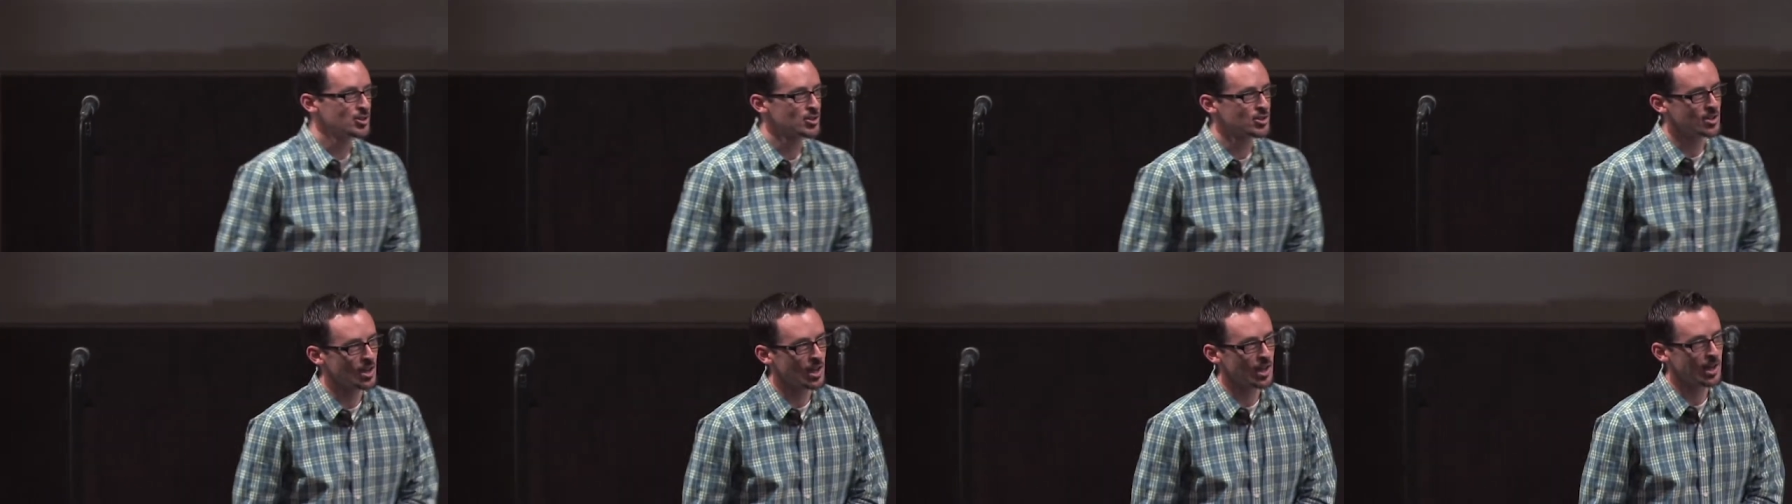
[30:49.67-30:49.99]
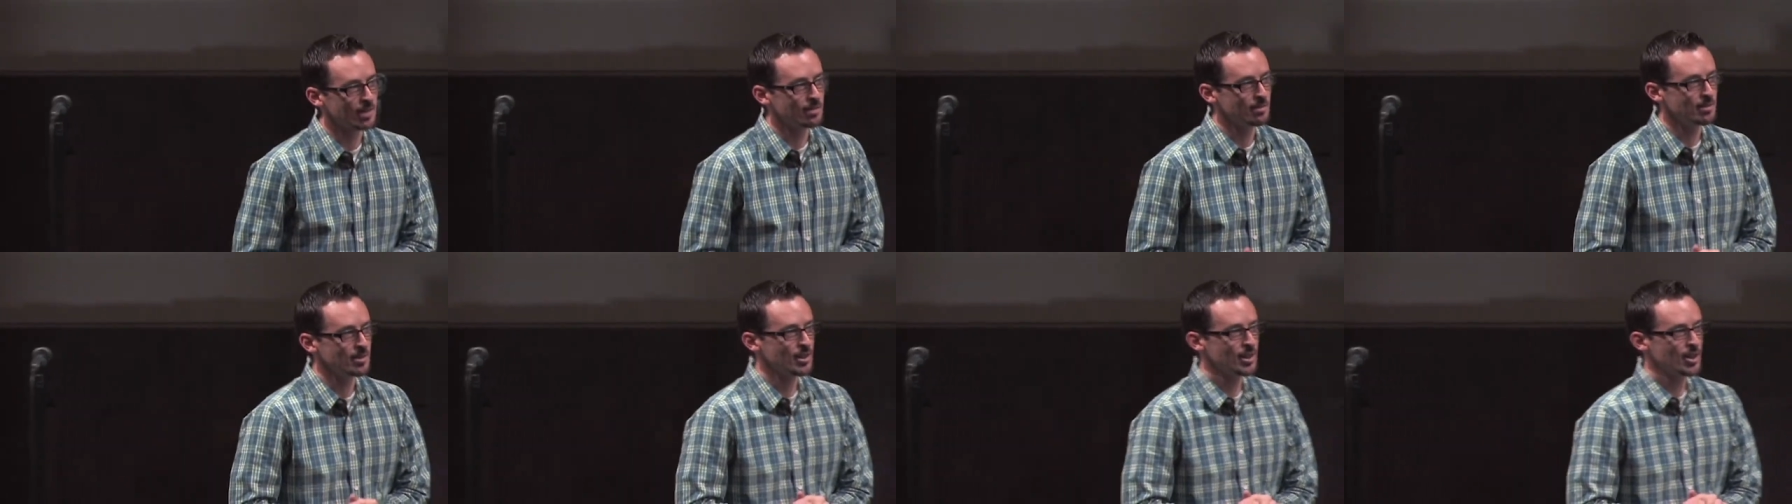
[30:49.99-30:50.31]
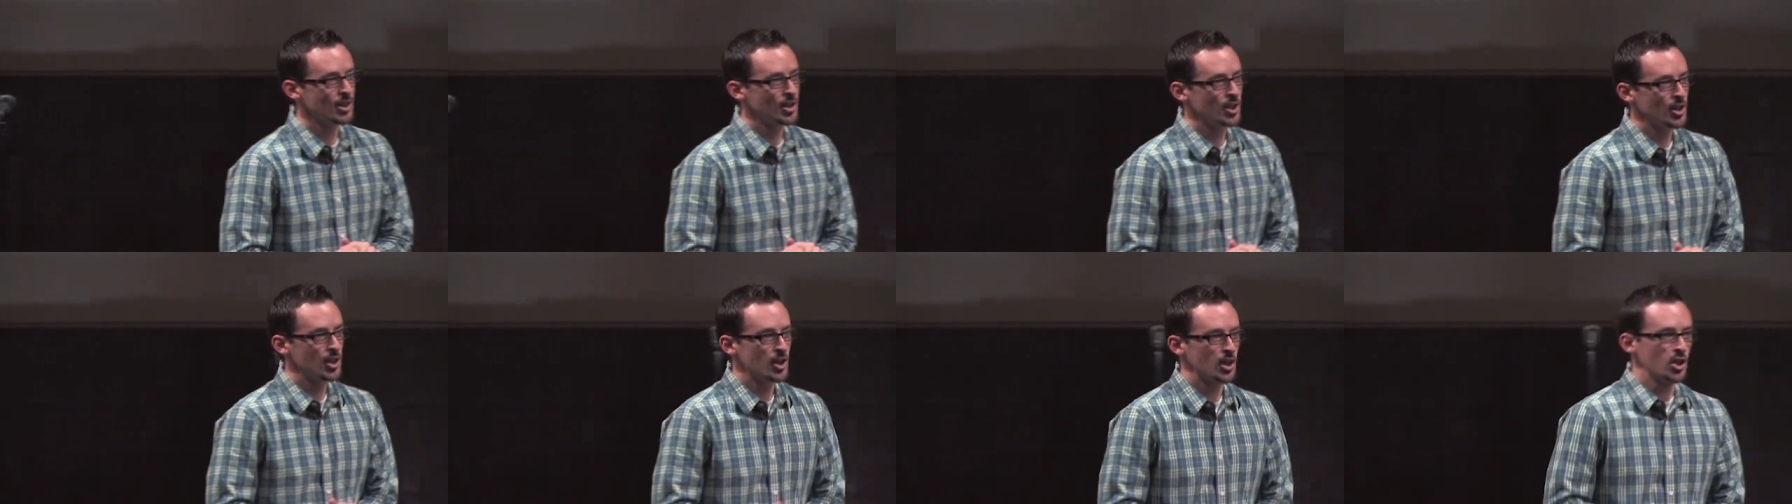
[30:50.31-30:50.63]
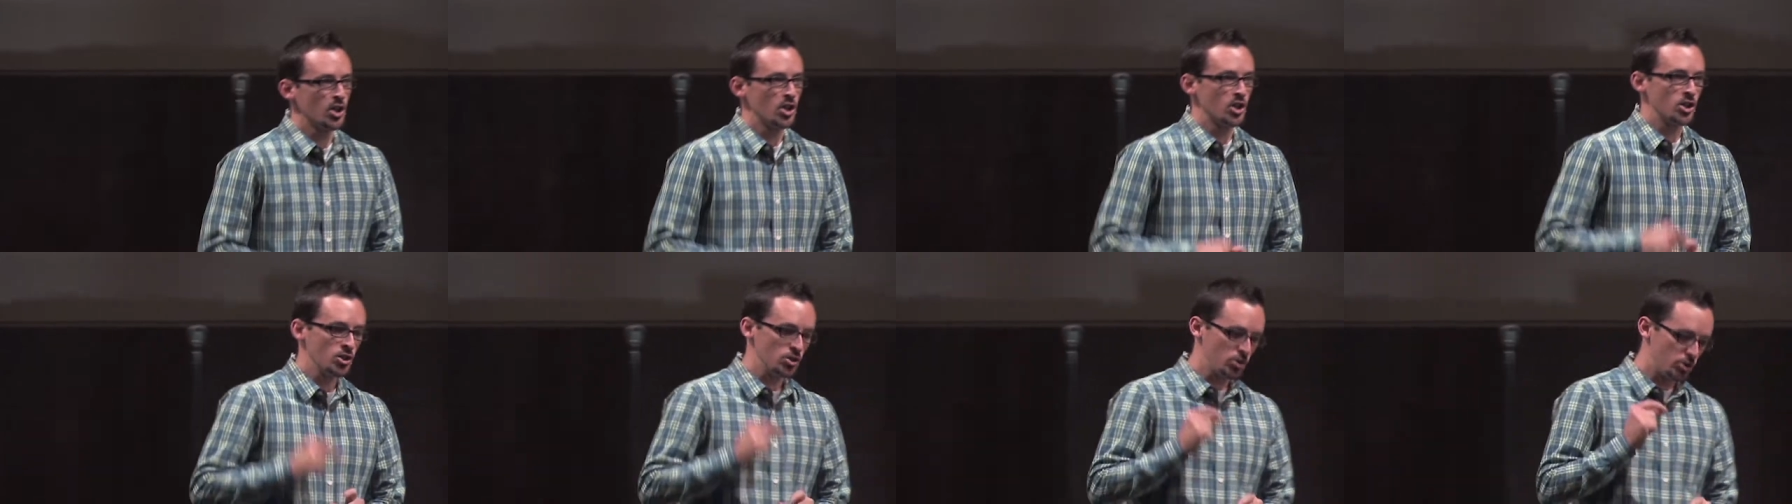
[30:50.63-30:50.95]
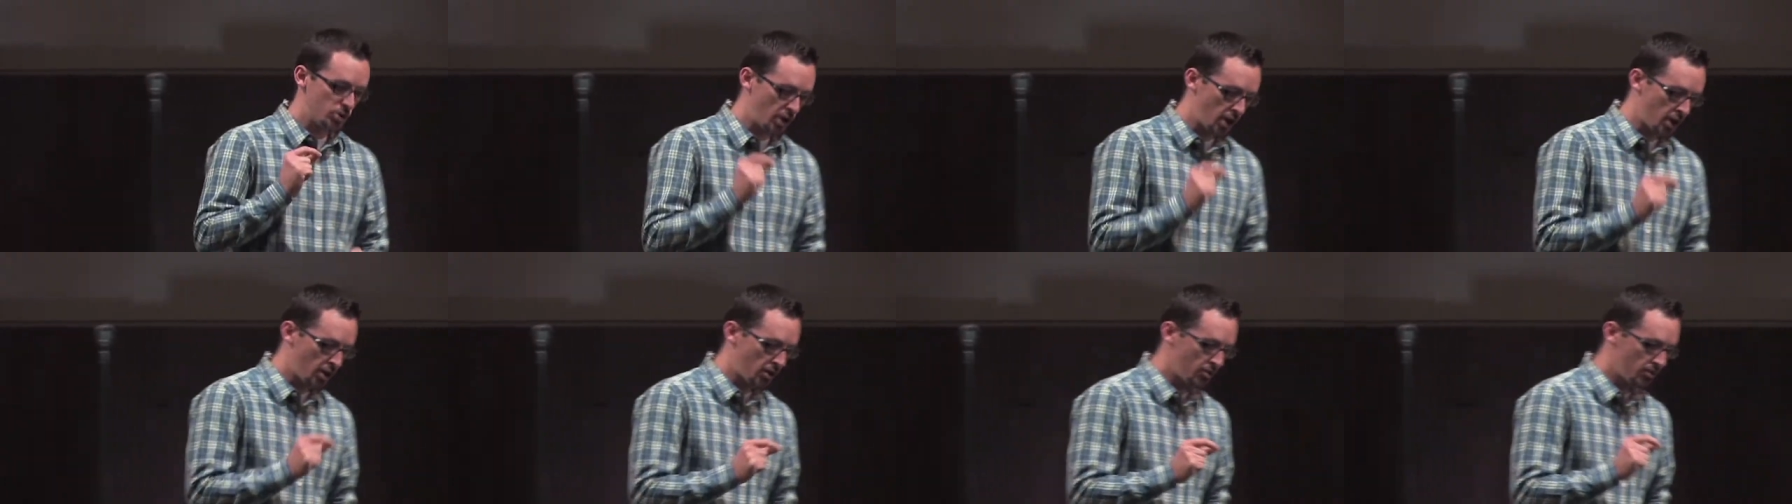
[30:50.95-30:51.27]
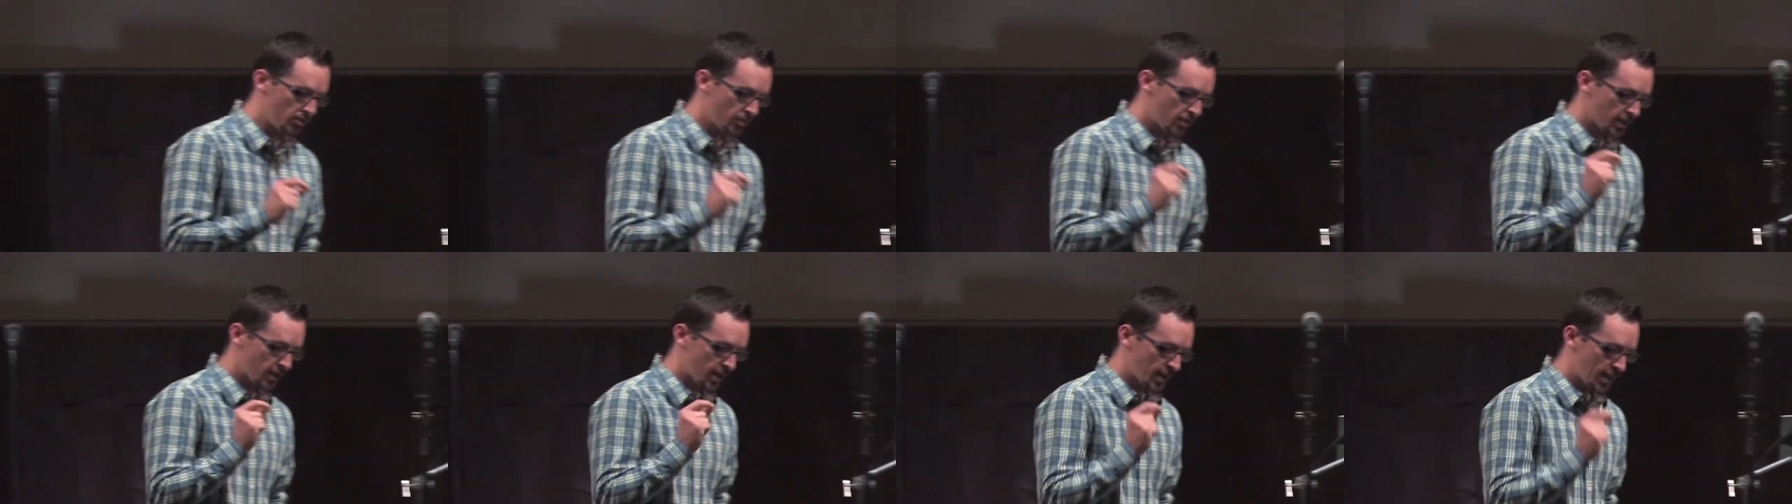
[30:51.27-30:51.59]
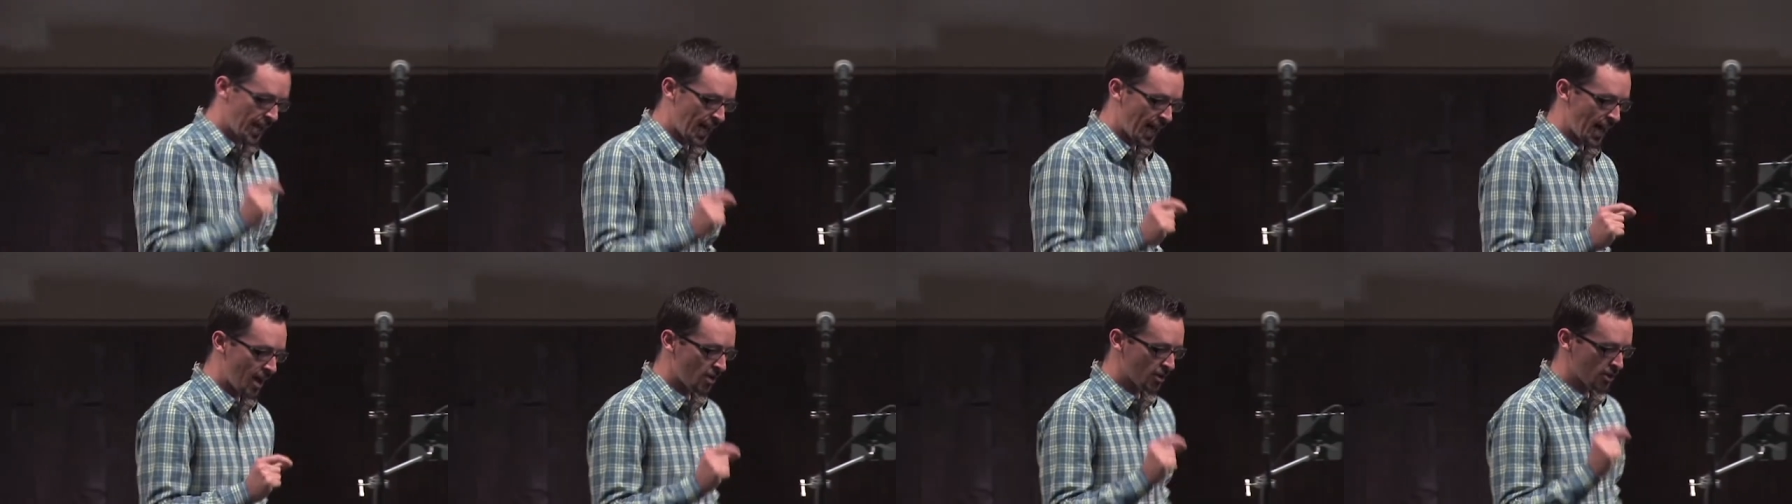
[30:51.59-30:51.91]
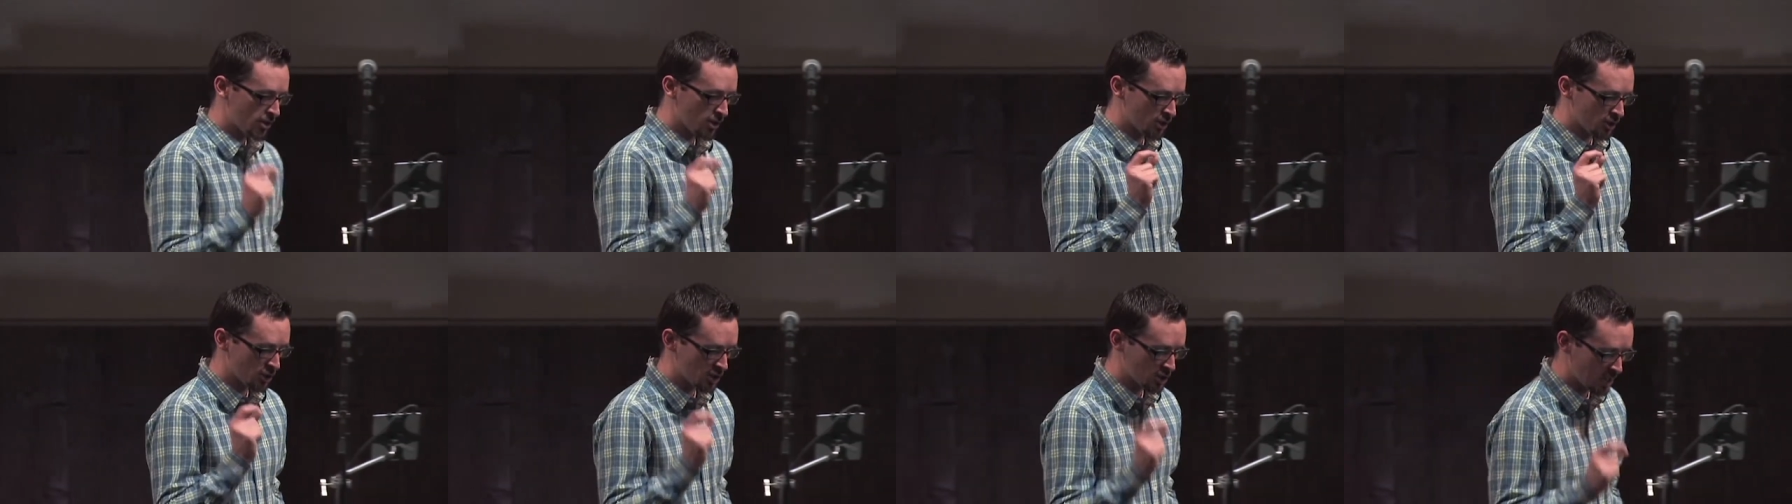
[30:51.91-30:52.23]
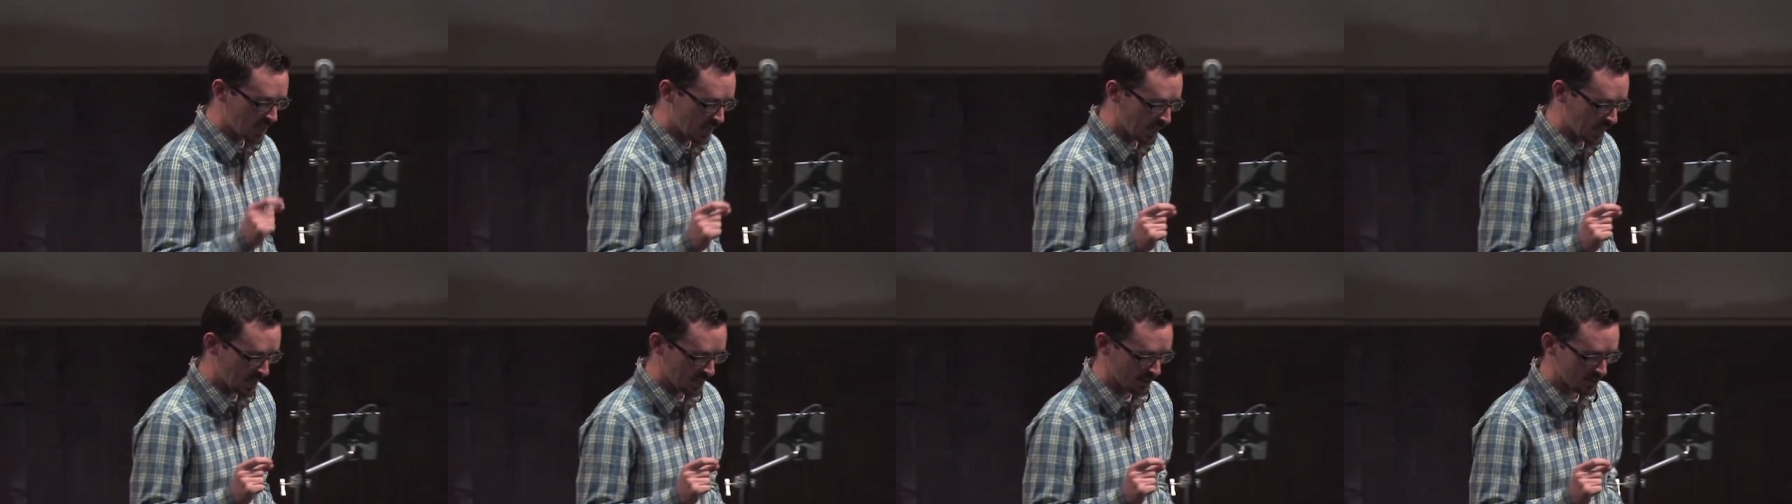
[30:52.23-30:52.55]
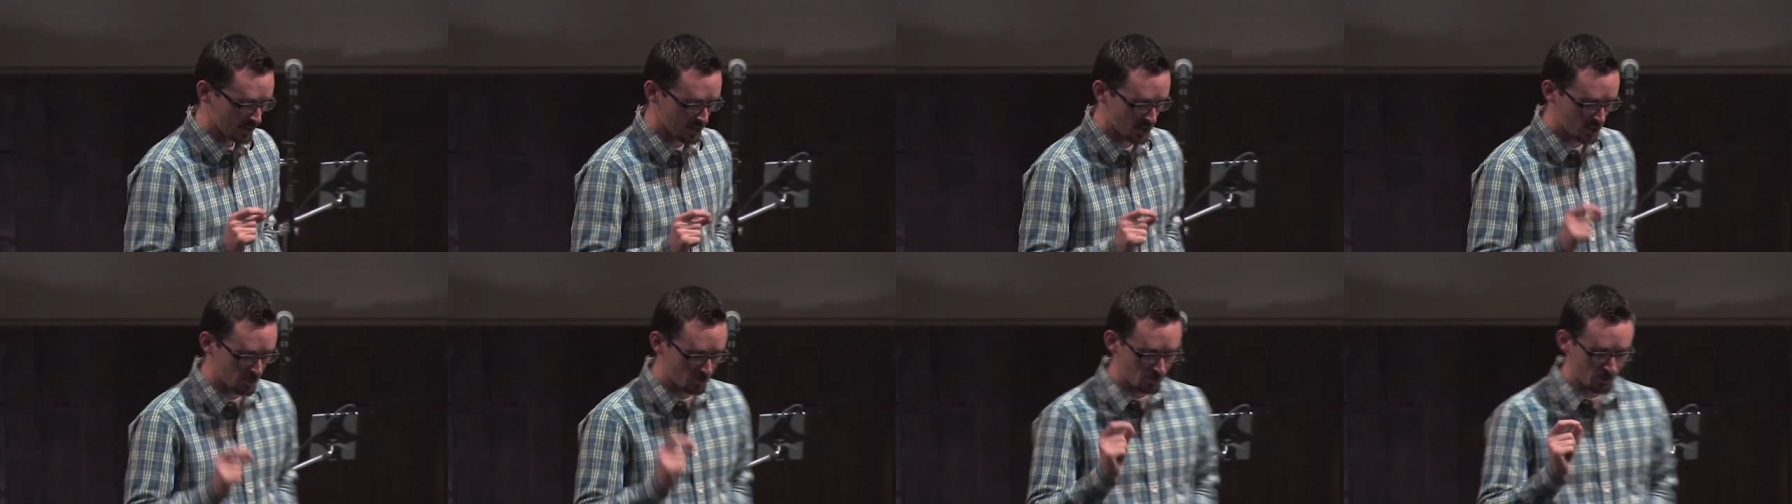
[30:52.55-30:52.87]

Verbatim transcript: to say, you don't count your chickens